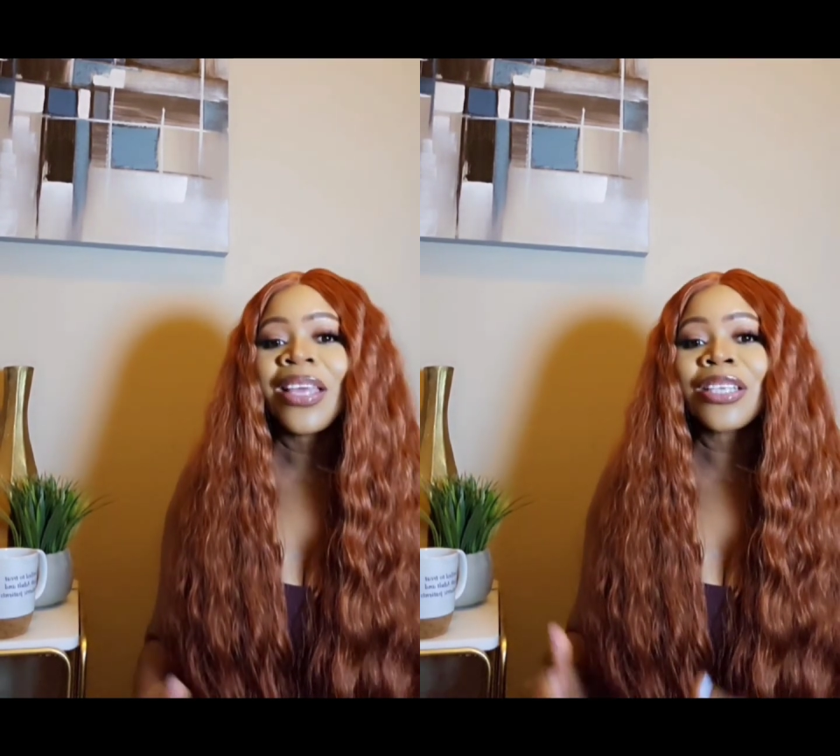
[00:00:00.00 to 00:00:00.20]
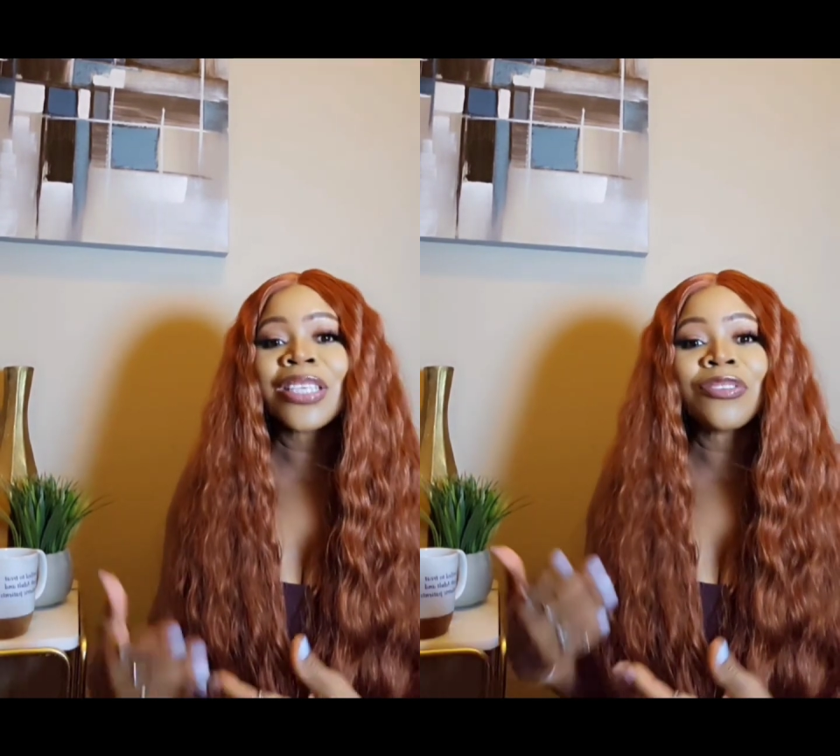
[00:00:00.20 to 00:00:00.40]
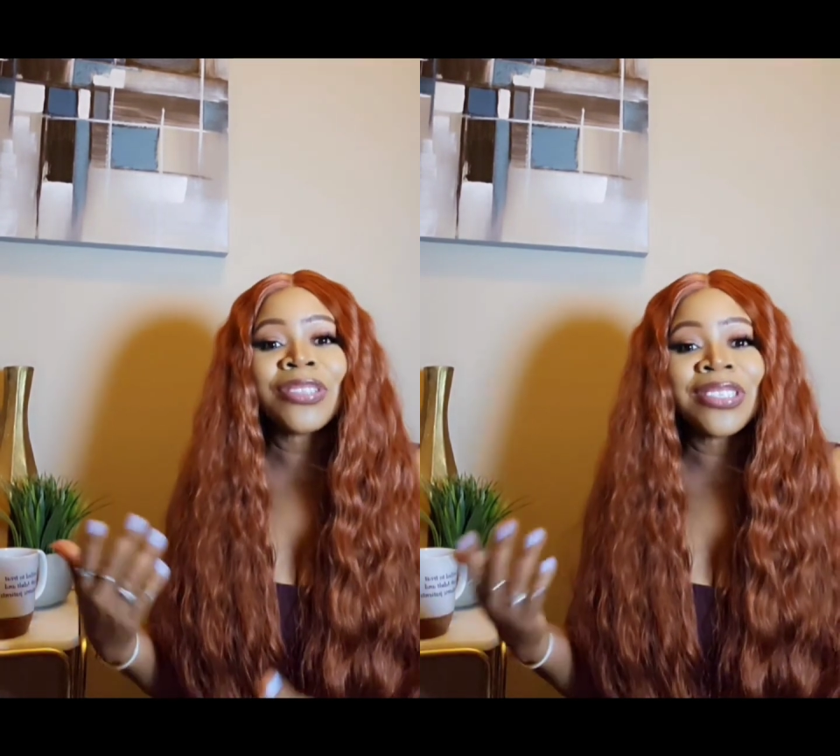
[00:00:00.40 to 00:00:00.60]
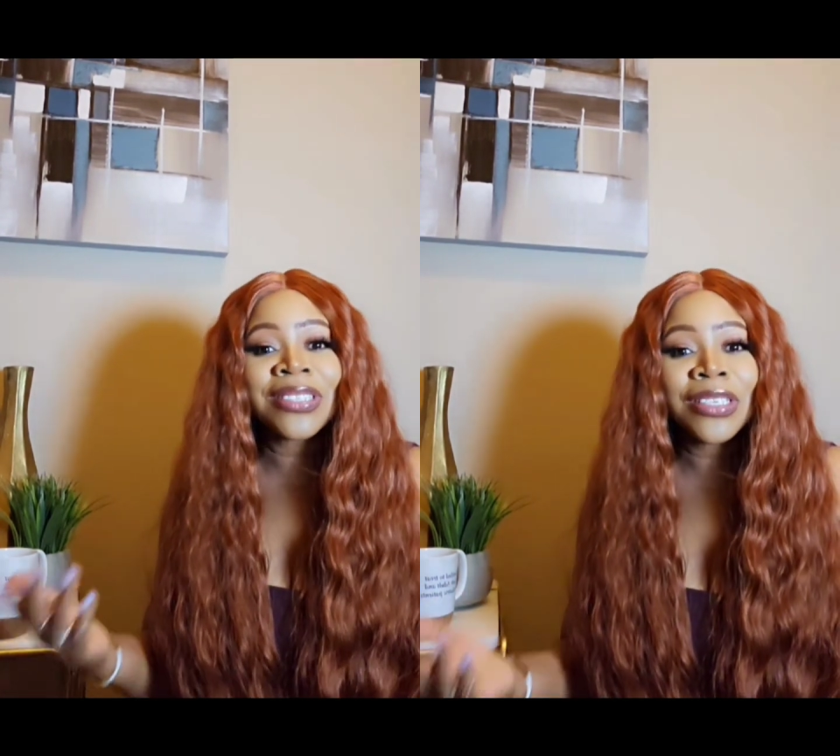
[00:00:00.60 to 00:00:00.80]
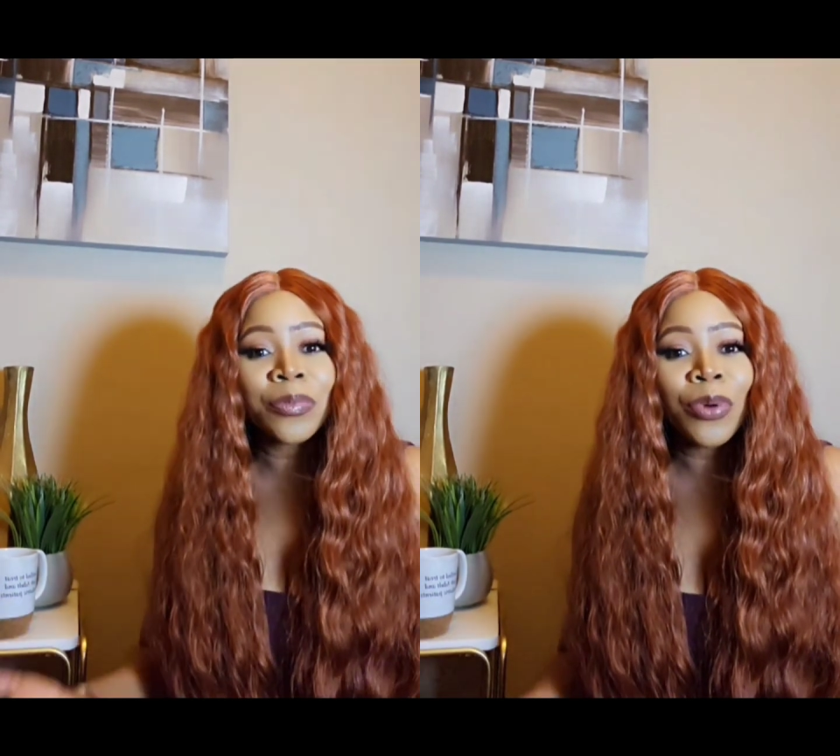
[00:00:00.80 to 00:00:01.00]
There are some
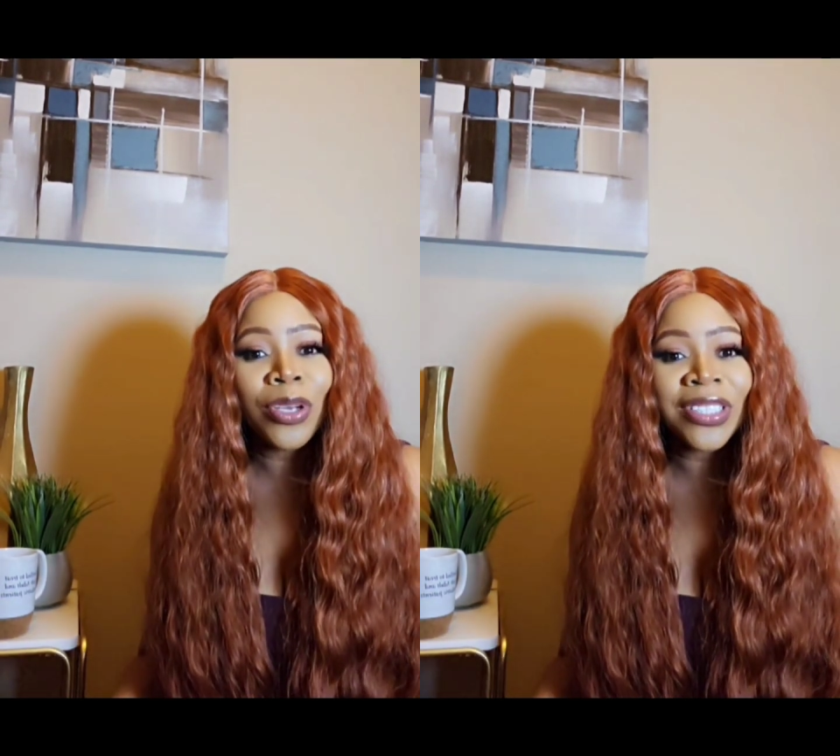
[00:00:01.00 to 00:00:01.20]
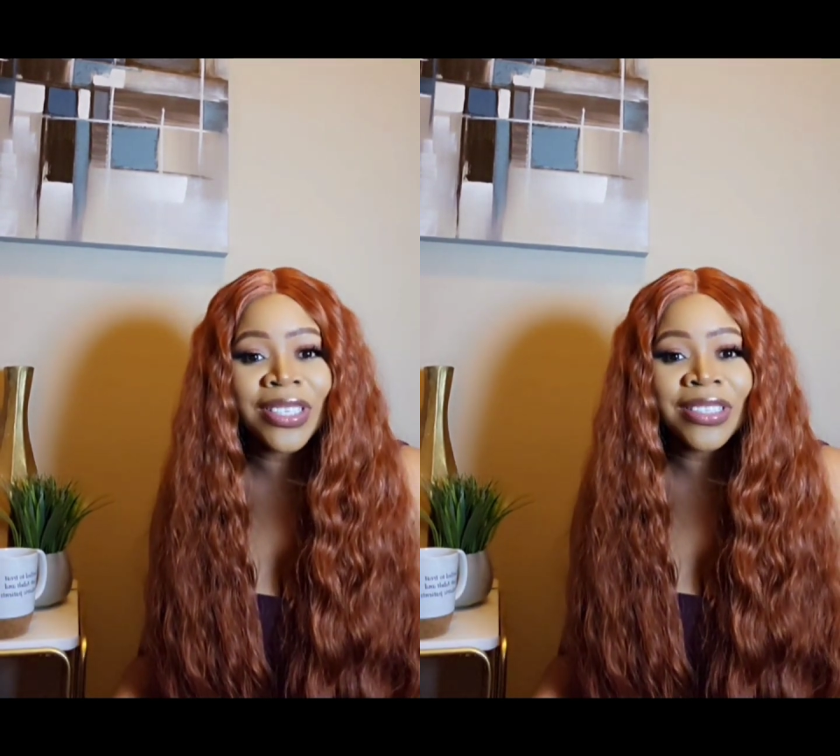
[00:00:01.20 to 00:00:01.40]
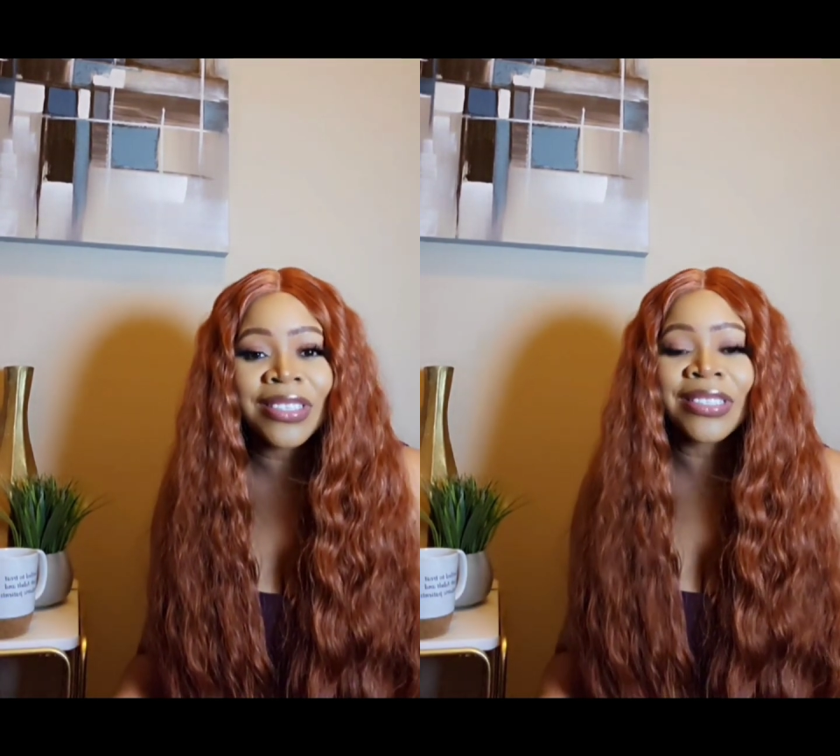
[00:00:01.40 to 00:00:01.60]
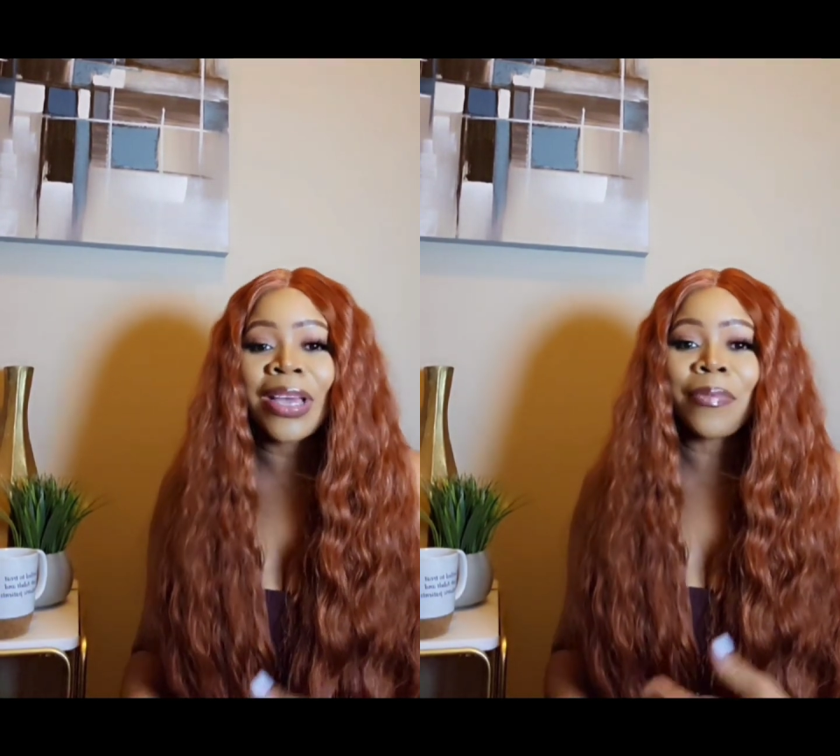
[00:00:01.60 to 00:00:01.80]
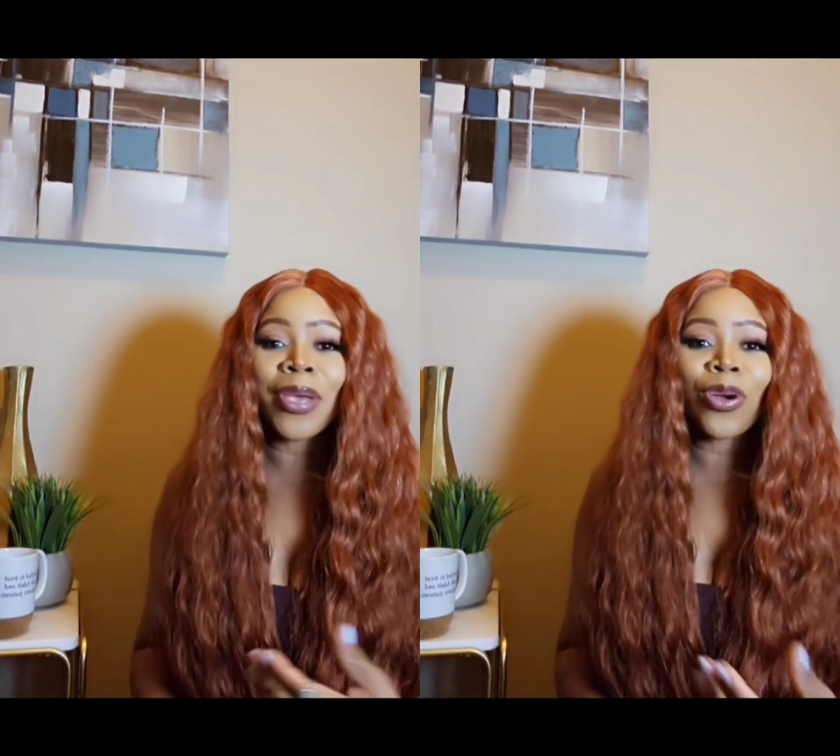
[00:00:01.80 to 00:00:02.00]
disease processes
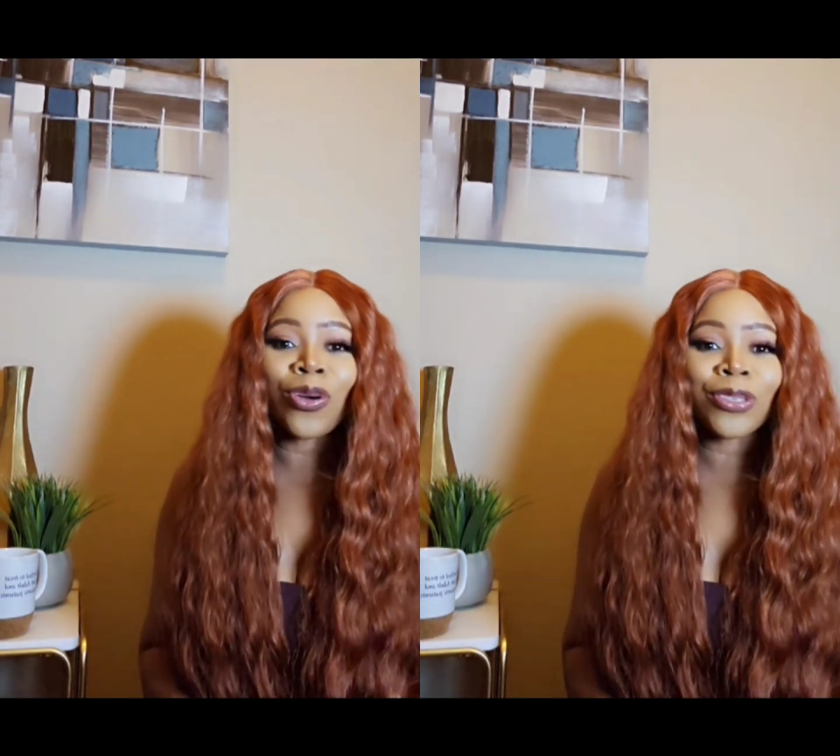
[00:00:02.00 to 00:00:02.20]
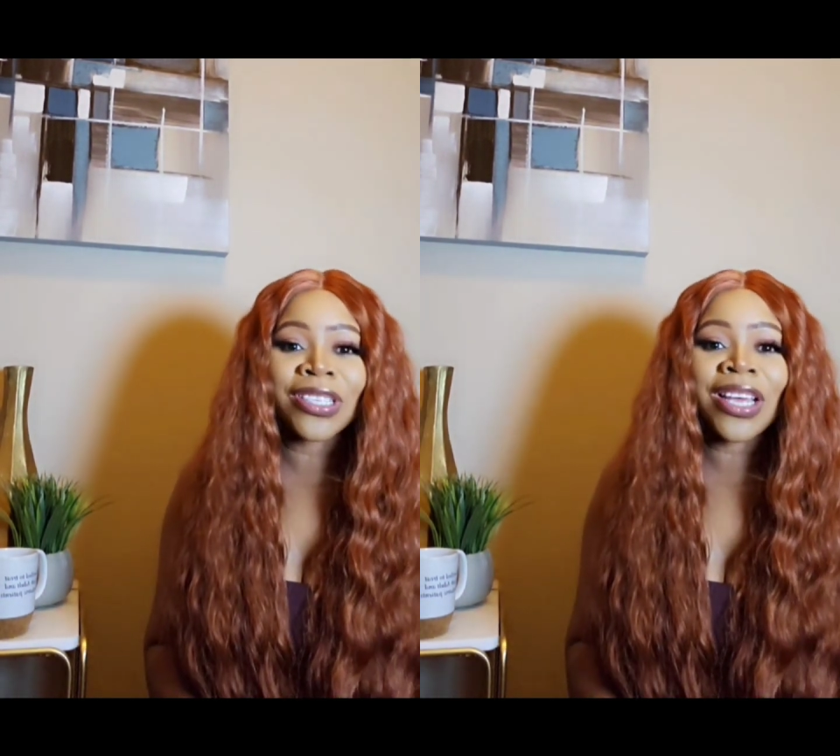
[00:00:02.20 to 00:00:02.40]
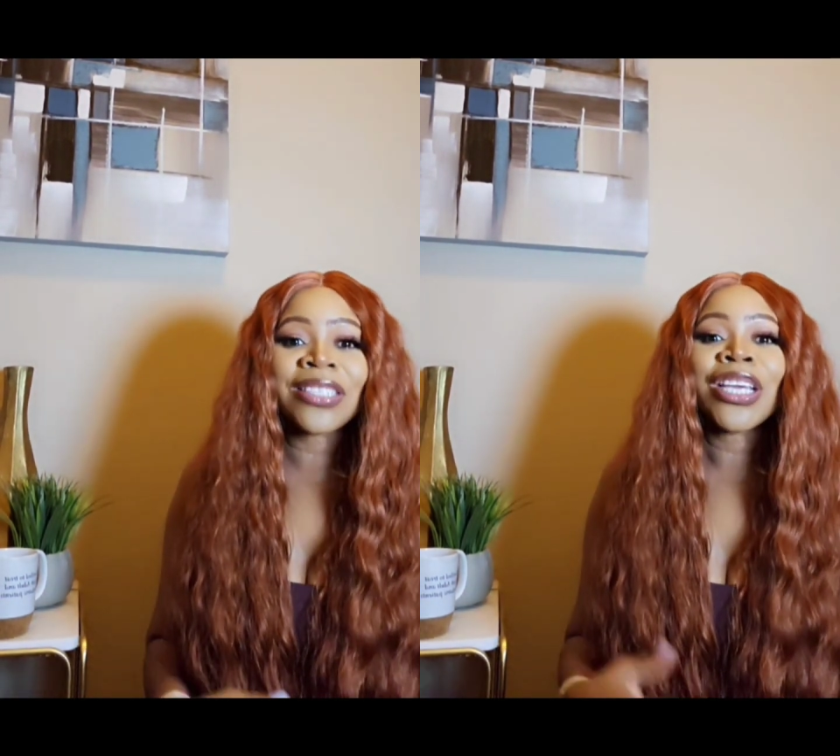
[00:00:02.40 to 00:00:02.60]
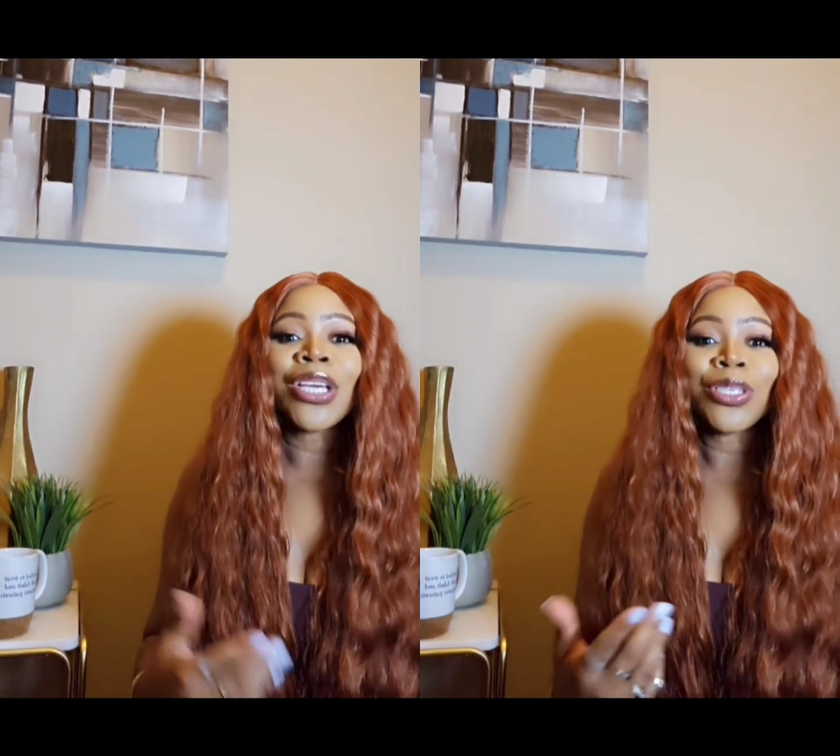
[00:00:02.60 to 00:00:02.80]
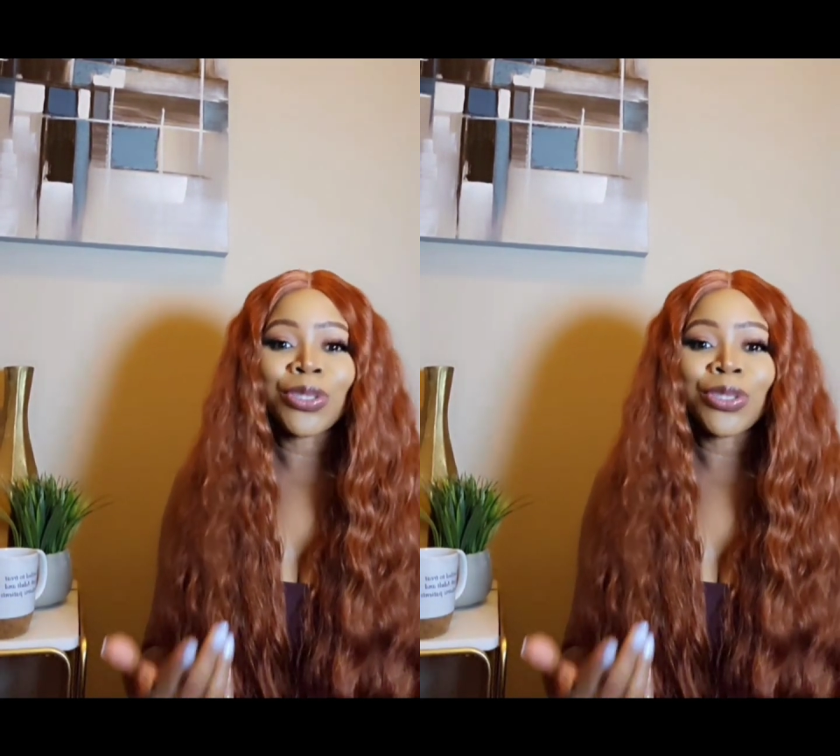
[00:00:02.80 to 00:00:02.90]
that may cause that